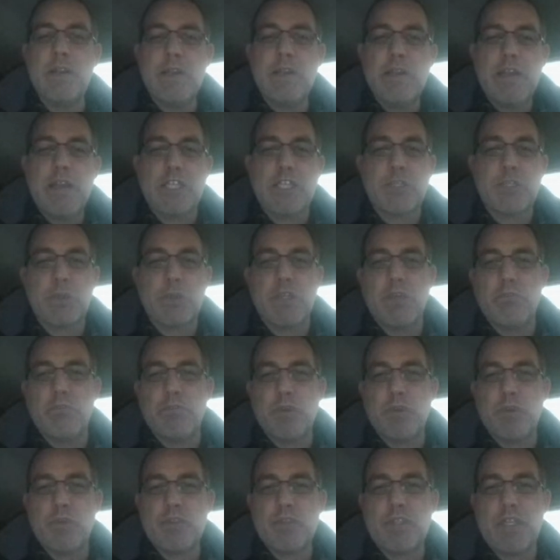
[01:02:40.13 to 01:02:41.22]
And so when the
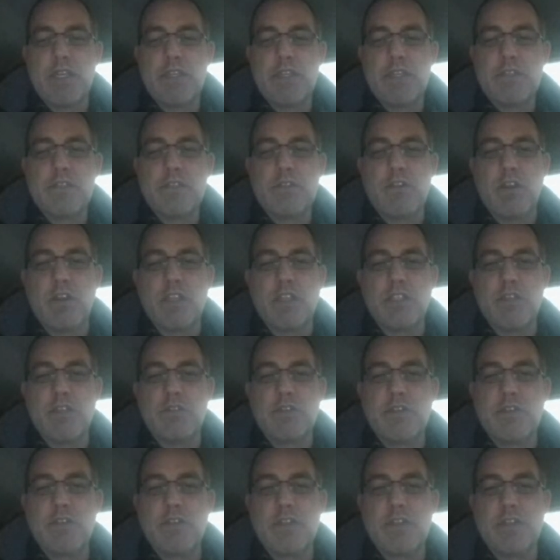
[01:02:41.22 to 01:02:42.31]
boost hits, or as
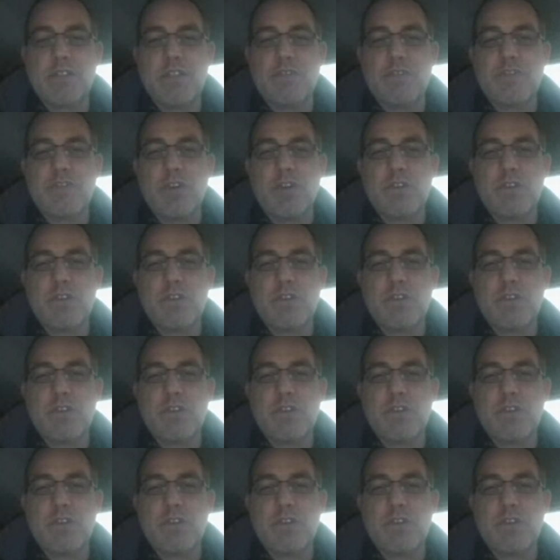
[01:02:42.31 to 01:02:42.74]
the stuff starts